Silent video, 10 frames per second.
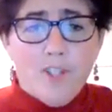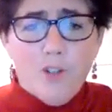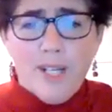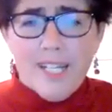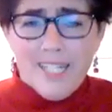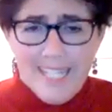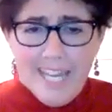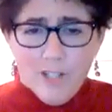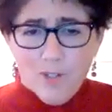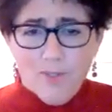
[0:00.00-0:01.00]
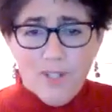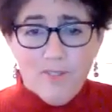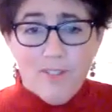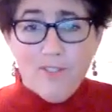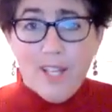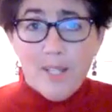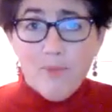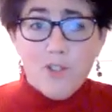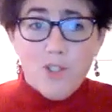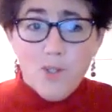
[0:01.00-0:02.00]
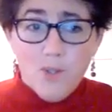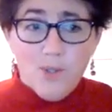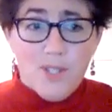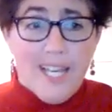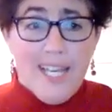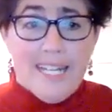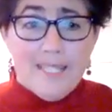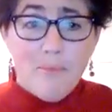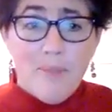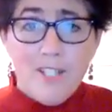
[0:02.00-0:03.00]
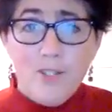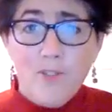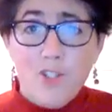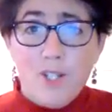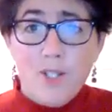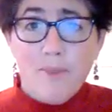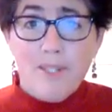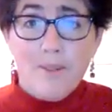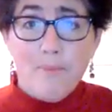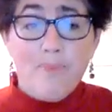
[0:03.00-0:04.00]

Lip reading: The great catastrophe of the flood was used as a means of judgment.